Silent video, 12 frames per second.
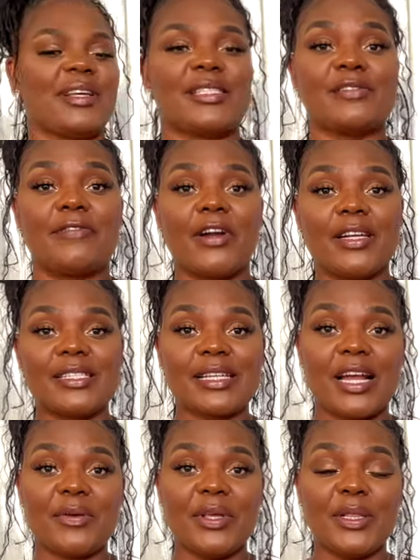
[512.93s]
As far as
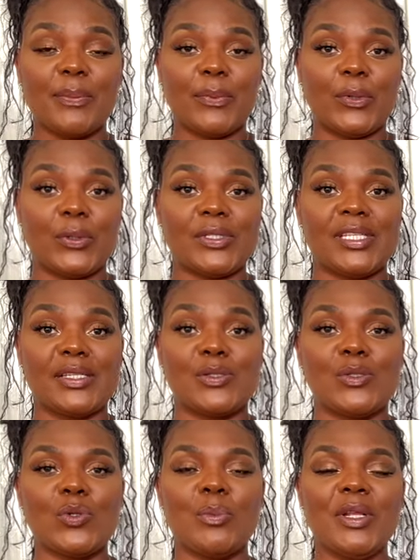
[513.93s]
carrying the purse, there's
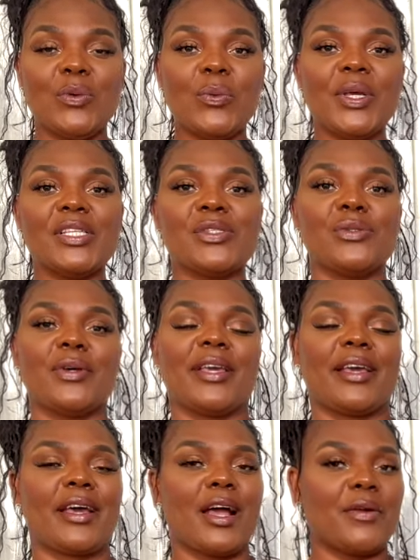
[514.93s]
so many ways you can
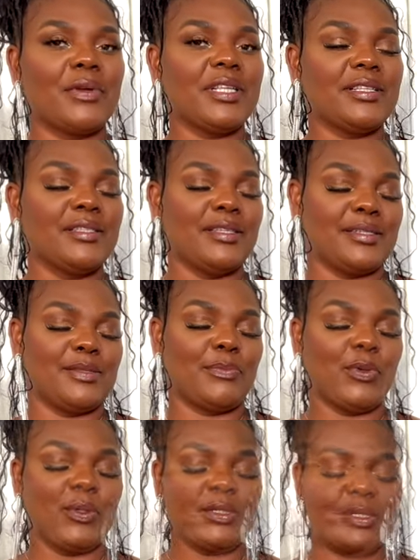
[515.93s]
carry this
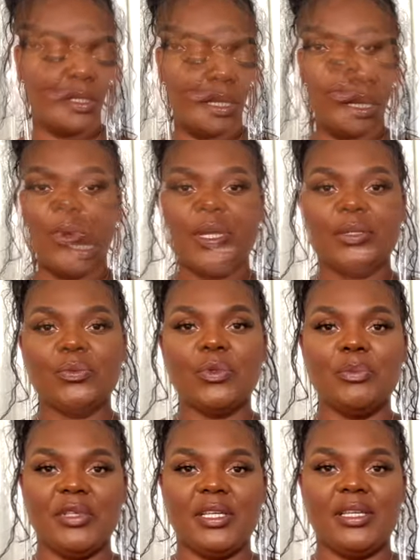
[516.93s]
purse. One will
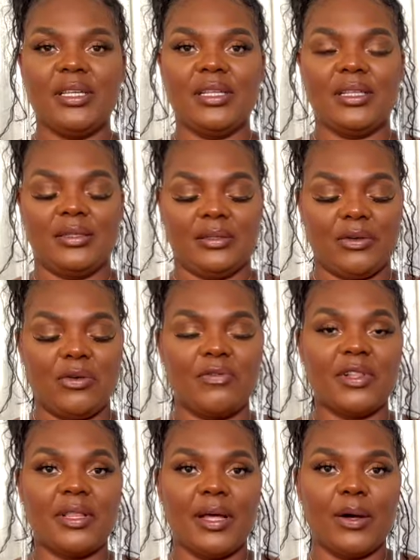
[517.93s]
be over
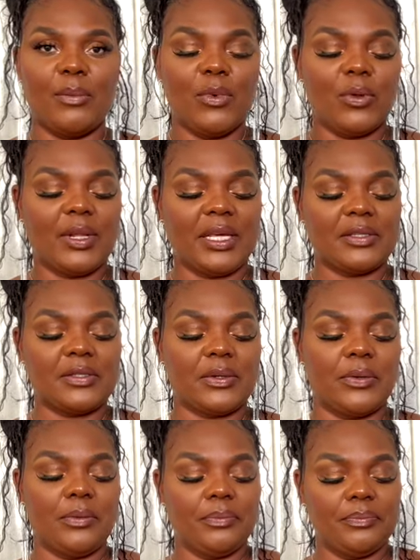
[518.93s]
the elbow like
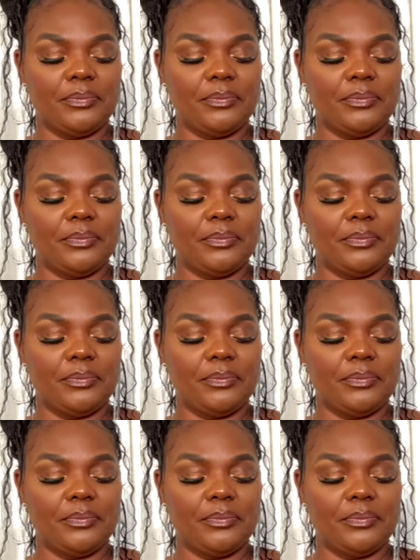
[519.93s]
so.